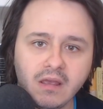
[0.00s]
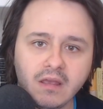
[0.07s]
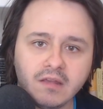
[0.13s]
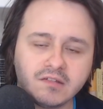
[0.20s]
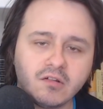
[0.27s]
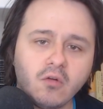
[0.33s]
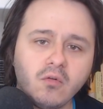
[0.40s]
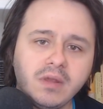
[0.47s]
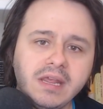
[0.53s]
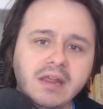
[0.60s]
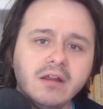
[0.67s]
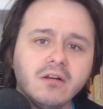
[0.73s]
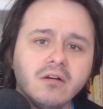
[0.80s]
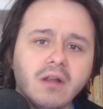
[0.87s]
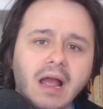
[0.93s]
So
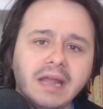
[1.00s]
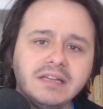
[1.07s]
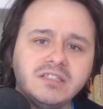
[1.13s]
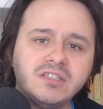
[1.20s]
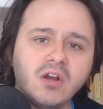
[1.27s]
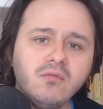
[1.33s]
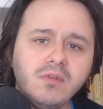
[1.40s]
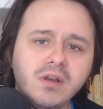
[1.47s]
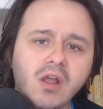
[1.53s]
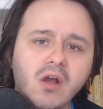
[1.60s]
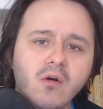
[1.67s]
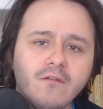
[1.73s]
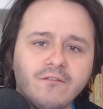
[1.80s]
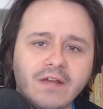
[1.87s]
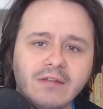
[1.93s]
here, I don't
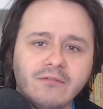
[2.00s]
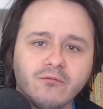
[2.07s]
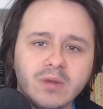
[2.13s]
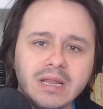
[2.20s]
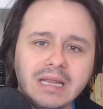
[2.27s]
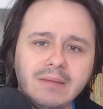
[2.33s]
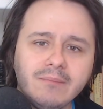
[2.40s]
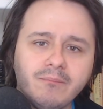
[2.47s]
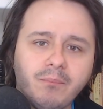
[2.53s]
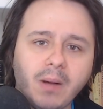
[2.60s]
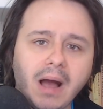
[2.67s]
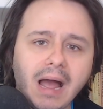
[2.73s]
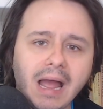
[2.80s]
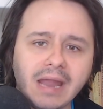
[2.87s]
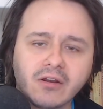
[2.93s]
know if I really
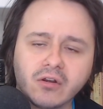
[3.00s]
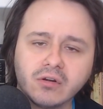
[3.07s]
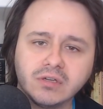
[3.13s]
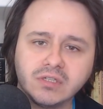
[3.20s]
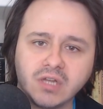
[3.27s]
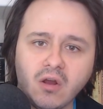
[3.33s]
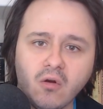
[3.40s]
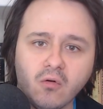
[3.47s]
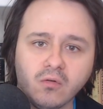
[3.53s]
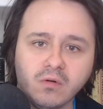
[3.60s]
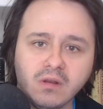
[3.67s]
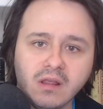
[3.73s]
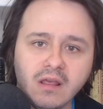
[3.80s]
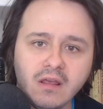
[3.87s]
buy her tone.